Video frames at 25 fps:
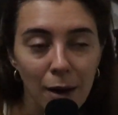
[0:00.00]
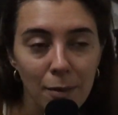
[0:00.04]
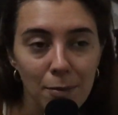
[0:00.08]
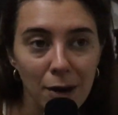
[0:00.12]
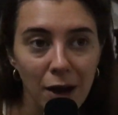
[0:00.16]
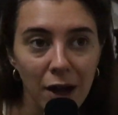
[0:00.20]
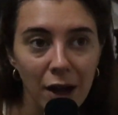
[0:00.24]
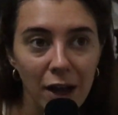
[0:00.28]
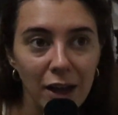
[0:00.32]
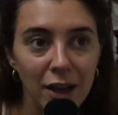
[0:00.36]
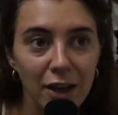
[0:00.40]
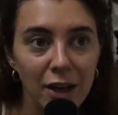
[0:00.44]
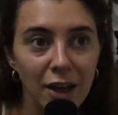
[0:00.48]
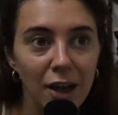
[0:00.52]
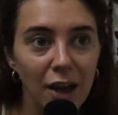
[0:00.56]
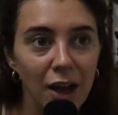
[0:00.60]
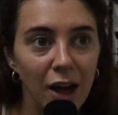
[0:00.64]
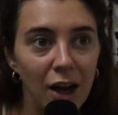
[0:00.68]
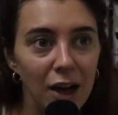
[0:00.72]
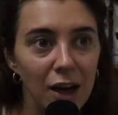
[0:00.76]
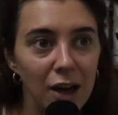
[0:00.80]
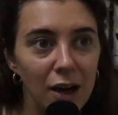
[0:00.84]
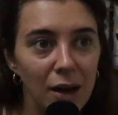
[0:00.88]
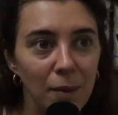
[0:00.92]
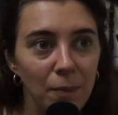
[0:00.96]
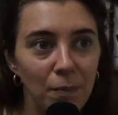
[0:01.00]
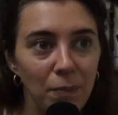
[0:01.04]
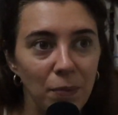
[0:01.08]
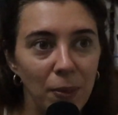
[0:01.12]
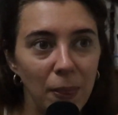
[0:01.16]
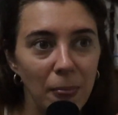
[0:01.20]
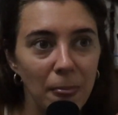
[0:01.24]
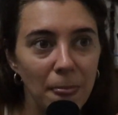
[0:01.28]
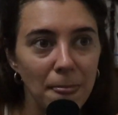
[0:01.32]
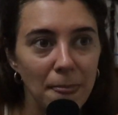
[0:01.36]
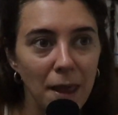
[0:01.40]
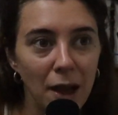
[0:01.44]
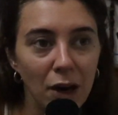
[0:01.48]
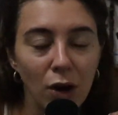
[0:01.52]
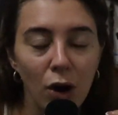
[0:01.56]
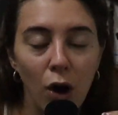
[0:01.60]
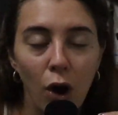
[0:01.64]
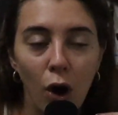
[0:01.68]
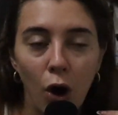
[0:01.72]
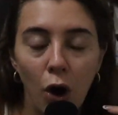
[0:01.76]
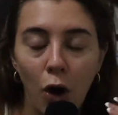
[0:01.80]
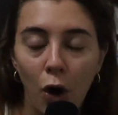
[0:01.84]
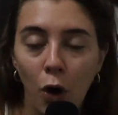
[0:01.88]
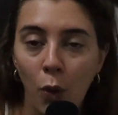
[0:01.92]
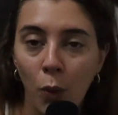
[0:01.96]
but they're
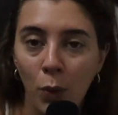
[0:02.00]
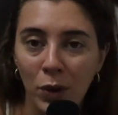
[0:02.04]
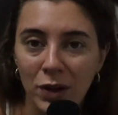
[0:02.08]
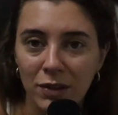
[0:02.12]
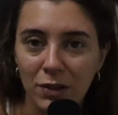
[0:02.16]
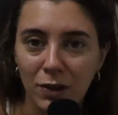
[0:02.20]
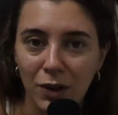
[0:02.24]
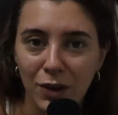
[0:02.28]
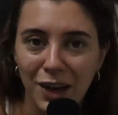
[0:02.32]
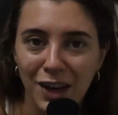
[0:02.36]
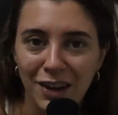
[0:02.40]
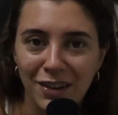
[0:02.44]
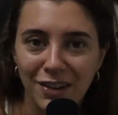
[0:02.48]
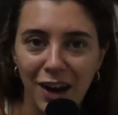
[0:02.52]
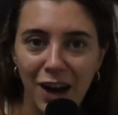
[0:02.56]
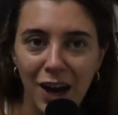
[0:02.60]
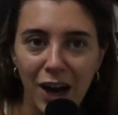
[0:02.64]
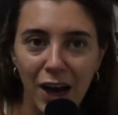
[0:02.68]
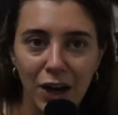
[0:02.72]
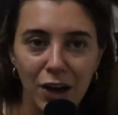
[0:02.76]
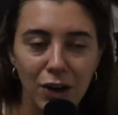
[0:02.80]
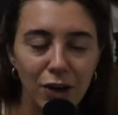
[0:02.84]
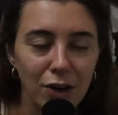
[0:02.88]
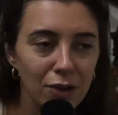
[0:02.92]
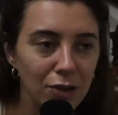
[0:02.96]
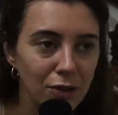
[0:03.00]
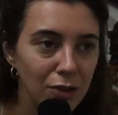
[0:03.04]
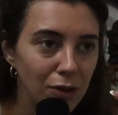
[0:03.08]
always looking to hire.